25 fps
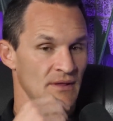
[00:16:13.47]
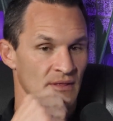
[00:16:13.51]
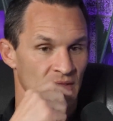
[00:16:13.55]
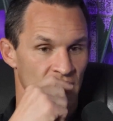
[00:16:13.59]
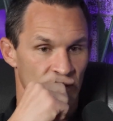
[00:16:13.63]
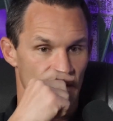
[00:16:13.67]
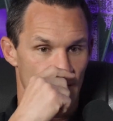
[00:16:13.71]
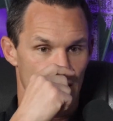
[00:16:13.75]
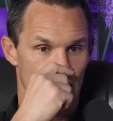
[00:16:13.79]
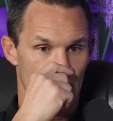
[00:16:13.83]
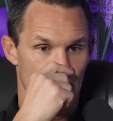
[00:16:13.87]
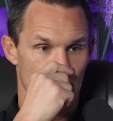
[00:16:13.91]

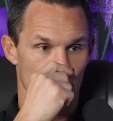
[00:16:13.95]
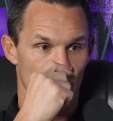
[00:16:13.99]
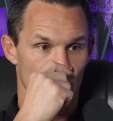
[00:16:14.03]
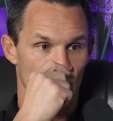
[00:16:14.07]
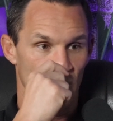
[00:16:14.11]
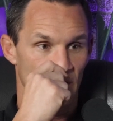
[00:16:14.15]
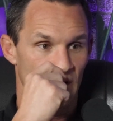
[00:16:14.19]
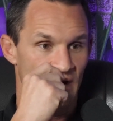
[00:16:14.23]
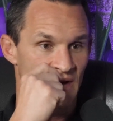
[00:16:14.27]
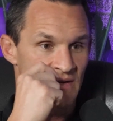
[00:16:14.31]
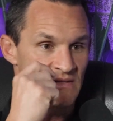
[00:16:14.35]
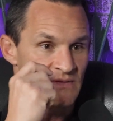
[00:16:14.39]
that I
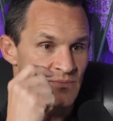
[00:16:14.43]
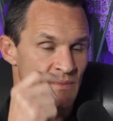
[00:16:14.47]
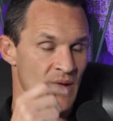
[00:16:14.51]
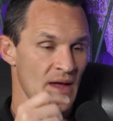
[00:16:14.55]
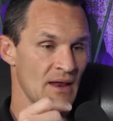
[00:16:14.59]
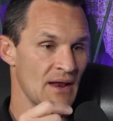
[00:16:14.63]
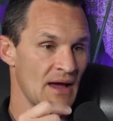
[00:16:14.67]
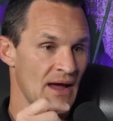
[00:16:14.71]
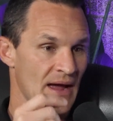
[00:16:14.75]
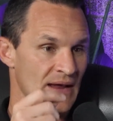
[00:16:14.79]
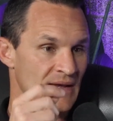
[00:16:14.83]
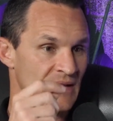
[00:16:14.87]
realized,
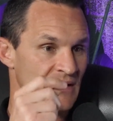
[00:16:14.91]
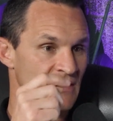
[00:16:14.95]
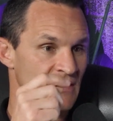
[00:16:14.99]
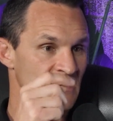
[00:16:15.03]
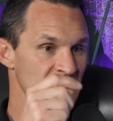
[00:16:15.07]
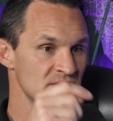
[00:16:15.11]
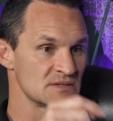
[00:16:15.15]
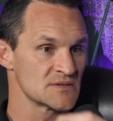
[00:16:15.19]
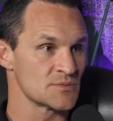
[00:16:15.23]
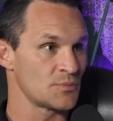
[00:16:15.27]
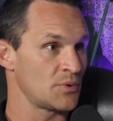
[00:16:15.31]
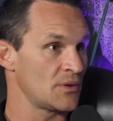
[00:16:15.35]
man, I need to
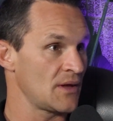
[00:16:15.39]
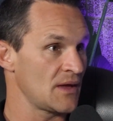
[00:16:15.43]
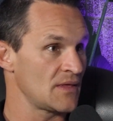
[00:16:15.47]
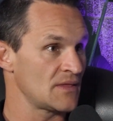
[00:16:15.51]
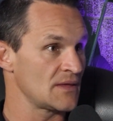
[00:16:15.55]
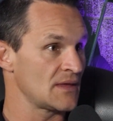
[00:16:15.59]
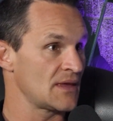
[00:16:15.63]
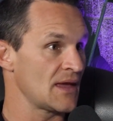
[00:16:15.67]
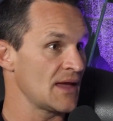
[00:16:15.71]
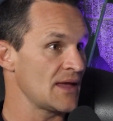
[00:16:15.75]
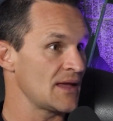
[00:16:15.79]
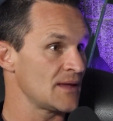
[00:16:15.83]
just play
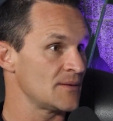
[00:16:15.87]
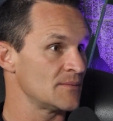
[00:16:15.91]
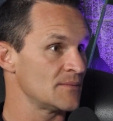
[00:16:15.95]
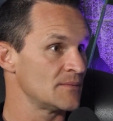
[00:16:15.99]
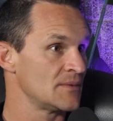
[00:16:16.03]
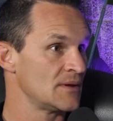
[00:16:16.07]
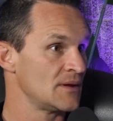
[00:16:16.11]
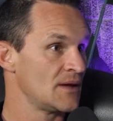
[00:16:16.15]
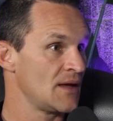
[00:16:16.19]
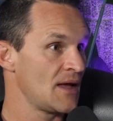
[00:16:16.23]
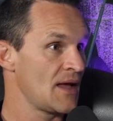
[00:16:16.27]
the game